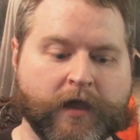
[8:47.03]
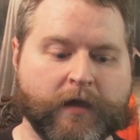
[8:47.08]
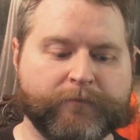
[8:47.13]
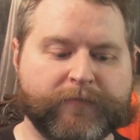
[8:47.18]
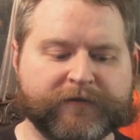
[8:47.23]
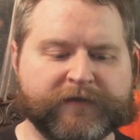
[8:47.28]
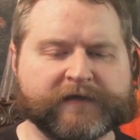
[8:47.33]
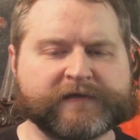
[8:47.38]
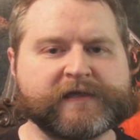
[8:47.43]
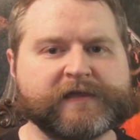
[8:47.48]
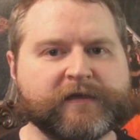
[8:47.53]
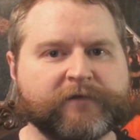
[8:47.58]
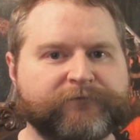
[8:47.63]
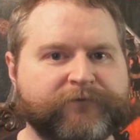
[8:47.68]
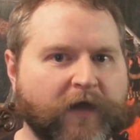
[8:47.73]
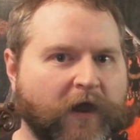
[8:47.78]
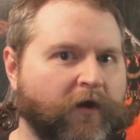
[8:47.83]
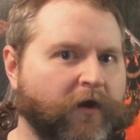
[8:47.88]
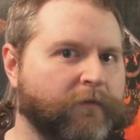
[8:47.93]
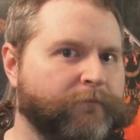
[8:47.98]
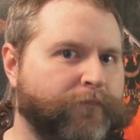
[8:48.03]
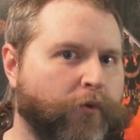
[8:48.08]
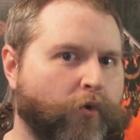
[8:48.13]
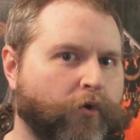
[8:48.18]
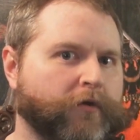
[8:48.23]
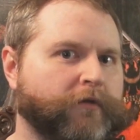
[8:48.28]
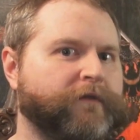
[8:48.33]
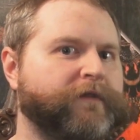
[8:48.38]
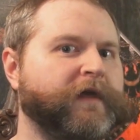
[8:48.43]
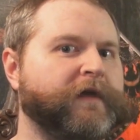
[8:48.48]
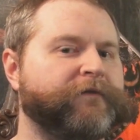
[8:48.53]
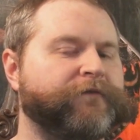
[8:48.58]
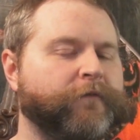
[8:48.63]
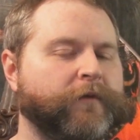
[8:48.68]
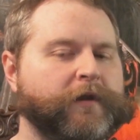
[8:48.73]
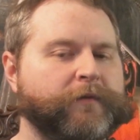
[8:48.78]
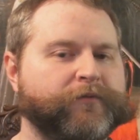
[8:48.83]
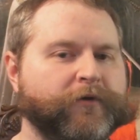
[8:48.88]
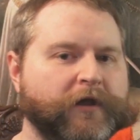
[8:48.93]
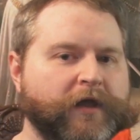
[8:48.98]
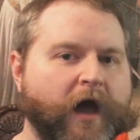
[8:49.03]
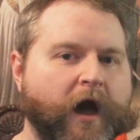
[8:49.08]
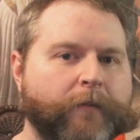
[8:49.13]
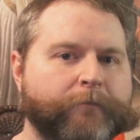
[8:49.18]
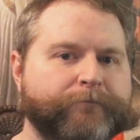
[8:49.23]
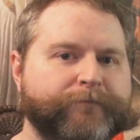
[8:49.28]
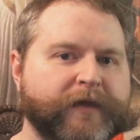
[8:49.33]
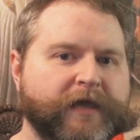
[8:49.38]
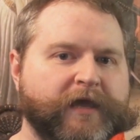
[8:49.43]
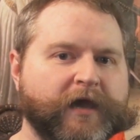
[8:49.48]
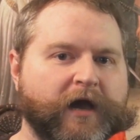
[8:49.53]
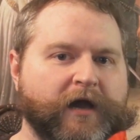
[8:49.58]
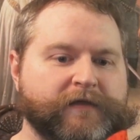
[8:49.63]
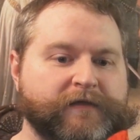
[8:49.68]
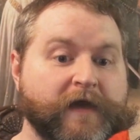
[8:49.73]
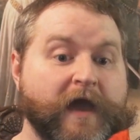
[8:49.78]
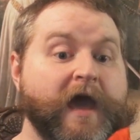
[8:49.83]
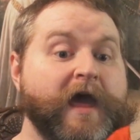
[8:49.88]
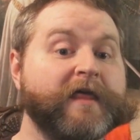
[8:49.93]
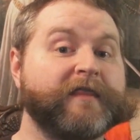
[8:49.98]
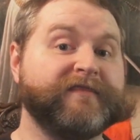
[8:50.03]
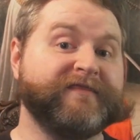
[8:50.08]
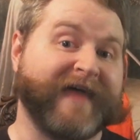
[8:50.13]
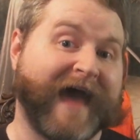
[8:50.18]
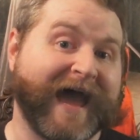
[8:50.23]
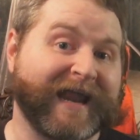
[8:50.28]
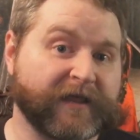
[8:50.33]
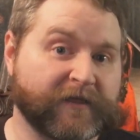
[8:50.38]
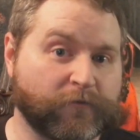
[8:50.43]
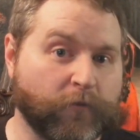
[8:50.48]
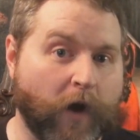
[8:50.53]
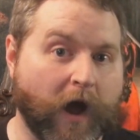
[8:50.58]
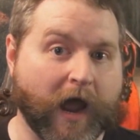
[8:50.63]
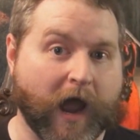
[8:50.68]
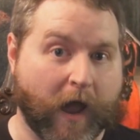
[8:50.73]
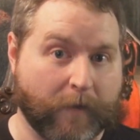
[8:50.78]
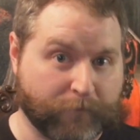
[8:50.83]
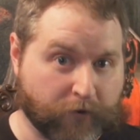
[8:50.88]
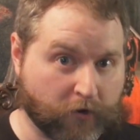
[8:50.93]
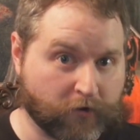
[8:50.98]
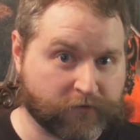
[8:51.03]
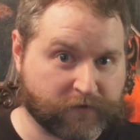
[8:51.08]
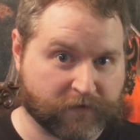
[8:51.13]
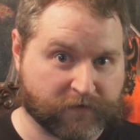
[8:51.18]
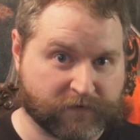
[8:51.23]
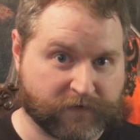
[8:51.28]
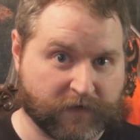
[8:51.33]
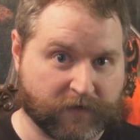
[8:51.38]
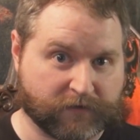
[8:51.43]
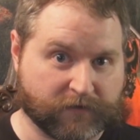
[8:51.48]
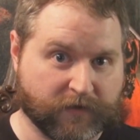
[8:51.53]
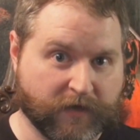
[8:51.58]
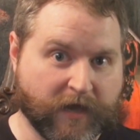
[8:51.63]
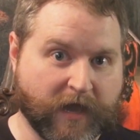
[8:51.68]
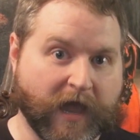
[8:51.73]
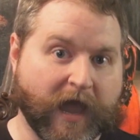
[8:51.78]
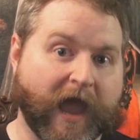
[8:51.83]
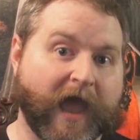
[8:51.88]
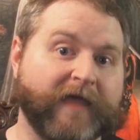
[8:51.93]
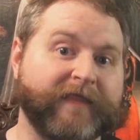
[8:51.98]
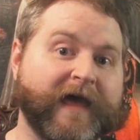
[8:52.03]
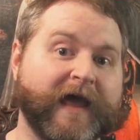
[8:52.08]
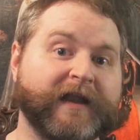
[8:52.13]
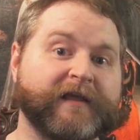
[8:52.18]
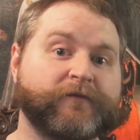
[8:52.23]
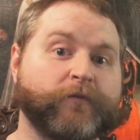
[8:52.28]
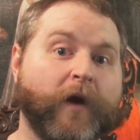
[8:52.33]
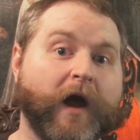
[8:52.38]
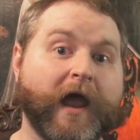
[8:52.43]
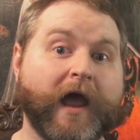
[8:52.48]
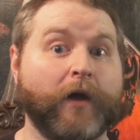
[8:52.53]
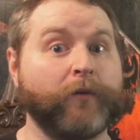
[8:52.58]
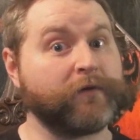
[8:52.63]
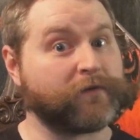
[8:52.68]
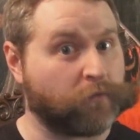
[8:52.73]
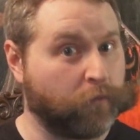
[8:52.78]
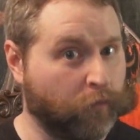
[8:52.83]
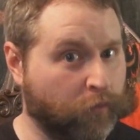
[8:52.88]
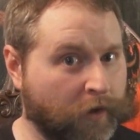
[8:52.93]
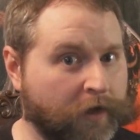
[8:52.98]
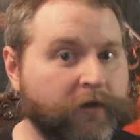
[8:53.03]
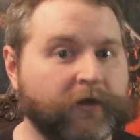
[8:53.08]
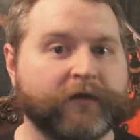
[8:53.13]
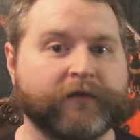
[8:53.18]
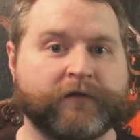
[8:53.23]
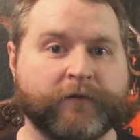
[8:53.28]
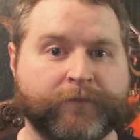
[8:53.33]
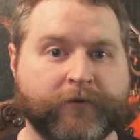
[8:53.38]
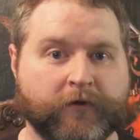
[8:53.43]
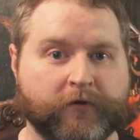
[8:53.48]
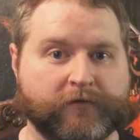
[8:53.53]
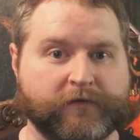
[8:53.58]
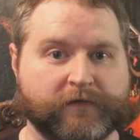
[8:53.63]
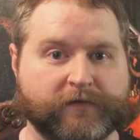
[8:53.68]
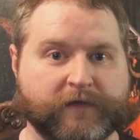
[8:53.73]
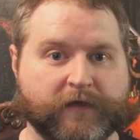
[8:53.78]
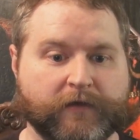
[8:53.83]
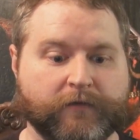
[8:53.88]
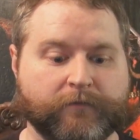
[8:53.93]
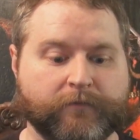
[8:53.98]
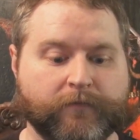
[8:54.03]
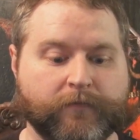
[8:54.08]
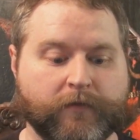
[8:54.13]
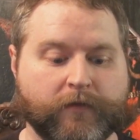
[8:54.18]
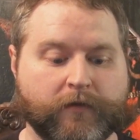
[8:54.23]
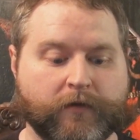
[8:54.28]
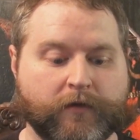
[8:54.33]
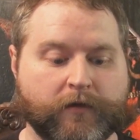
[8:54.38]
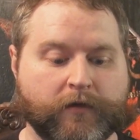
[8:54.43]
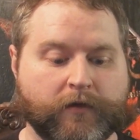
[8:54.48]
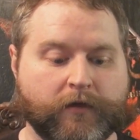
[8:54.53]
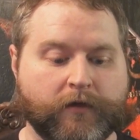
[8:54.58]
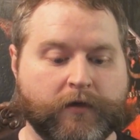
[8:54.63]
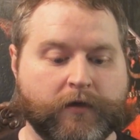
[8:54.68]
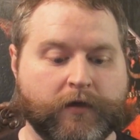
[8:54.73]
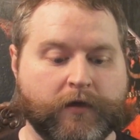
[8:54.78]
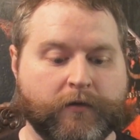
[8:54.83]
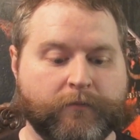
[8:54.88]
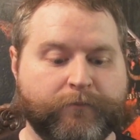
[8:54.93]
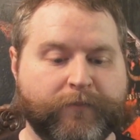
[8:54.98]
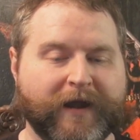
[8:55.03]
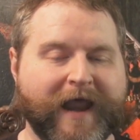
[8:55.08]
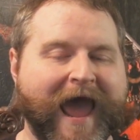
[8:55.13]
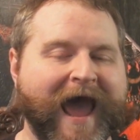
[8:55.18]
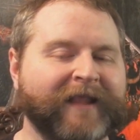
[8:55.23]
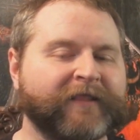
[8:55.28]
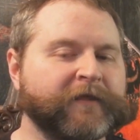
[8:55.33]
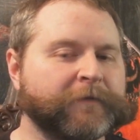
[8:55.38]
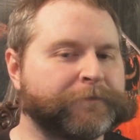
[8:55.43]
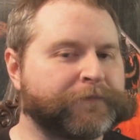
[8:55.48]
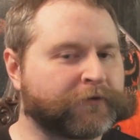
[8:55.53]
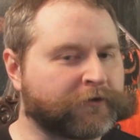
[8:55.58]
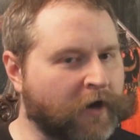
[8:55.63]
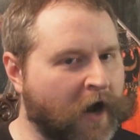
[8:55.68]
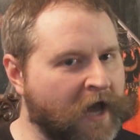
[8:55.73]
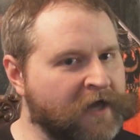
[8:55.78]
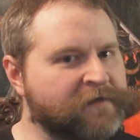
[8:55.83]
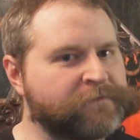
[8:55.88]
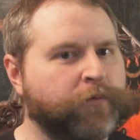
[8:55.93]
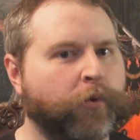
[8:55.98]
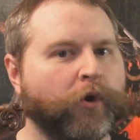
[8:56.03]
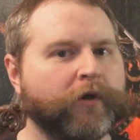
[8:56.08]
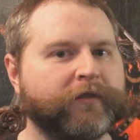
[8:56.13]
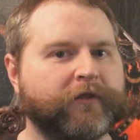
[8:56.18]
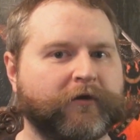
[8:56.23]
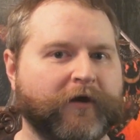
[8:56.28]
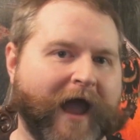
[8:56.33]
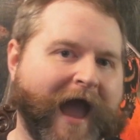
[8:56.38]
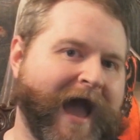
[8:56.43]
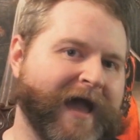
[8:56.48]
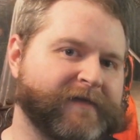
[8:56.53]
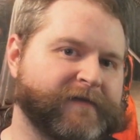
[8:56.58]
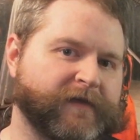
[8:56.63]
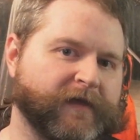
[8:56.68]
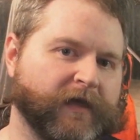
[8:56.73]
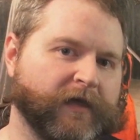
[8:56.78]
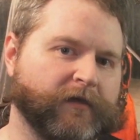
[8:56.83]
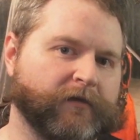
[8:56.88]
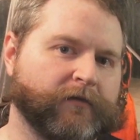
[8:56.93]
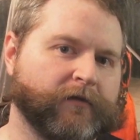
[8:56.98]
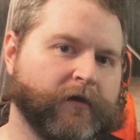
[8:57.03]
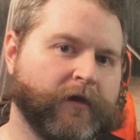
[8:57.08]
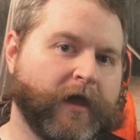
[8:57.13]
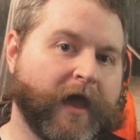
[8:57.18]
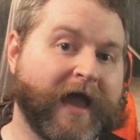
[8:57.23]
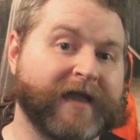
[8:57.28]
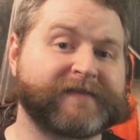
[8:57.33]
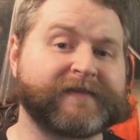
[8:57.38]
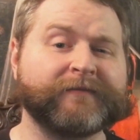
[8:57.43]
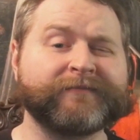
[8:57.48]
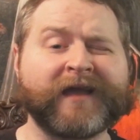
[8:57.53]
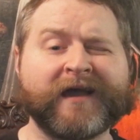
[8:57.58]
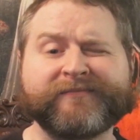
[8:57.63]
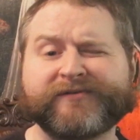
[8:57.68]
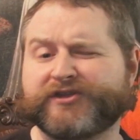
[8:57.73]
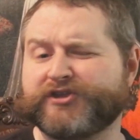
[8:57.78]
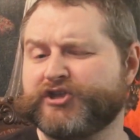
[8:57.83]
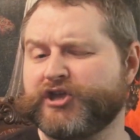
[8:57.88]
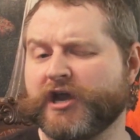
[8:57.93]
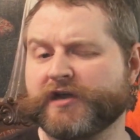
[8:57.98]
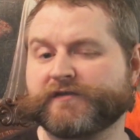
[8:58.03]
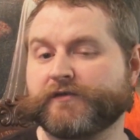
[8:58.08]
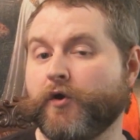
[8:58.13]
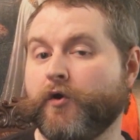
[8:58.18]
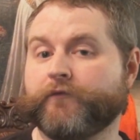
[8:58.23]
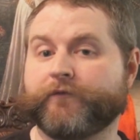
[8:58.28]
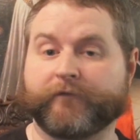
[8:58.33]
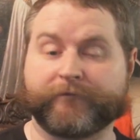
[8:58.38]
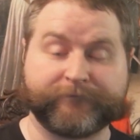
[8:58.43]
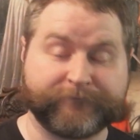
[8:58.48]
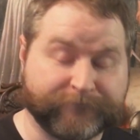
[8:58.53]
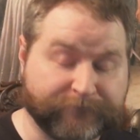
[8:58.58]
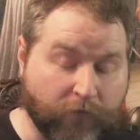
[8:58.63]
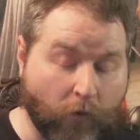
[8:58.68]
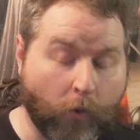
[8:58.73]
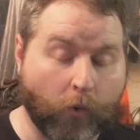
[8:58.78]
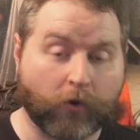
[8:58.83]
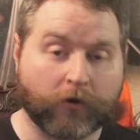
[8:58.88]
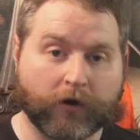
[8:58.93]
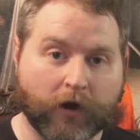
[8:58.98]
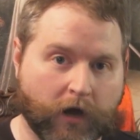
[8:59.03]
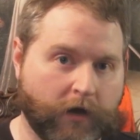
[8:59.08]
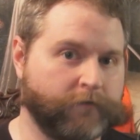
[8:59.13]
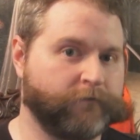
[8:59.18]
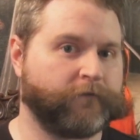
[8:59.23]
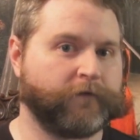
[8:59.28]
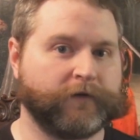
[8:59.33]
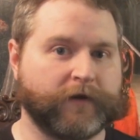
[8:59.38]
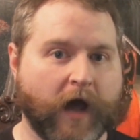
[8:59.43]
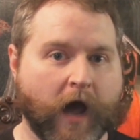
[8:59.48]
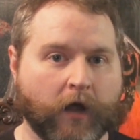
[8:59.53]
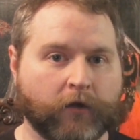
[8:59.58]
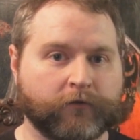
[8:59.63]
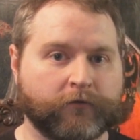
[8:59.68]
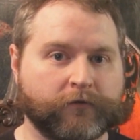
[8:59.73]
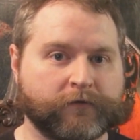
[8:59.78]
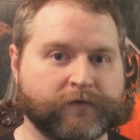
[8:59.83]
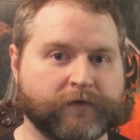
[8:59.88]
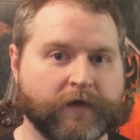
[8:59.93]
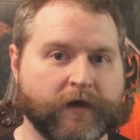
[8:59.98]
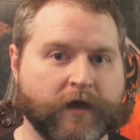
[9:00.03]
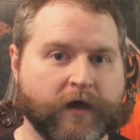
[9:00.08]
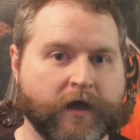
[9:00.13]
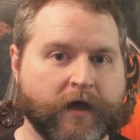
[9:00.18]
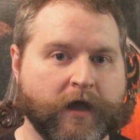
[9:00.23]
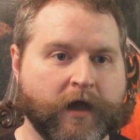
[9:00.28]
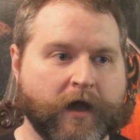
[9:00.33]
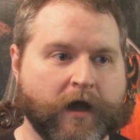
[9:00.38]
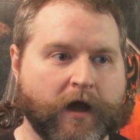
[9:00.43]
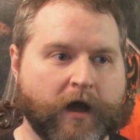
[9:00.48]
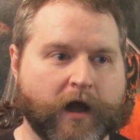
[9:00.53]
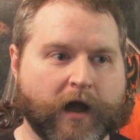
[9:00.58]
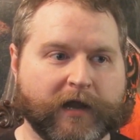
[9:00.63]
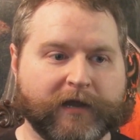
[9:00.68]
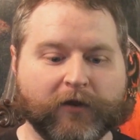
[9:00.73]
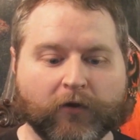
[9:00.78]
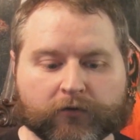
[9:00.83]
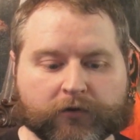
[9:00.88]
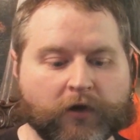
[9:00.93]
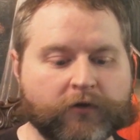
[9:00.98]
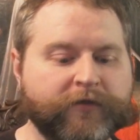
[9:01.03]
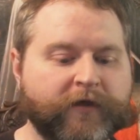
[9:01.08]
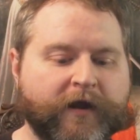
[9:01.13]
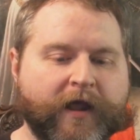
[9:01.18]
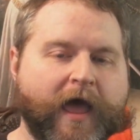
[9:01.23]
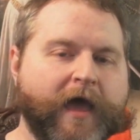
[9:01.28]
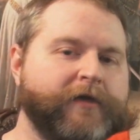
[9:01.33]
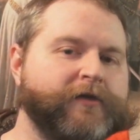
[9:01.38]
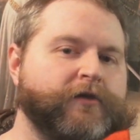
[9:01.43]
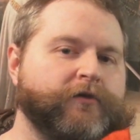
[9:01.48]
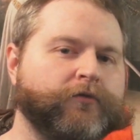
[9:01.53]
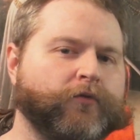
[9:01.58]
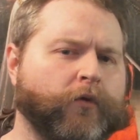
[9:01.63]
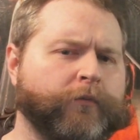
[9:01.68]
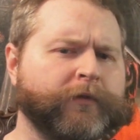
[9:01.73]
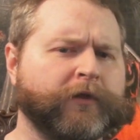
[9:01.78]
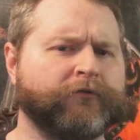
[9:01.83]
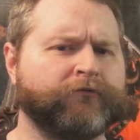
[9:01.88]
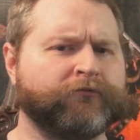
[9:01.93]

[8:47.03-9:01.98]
But this is a very important thing for me to bring up because that is why I purchased it, and that is why I was willing to purchase it. But at the price point they're asking, at sometimes just over $400, I don't know that I actually normally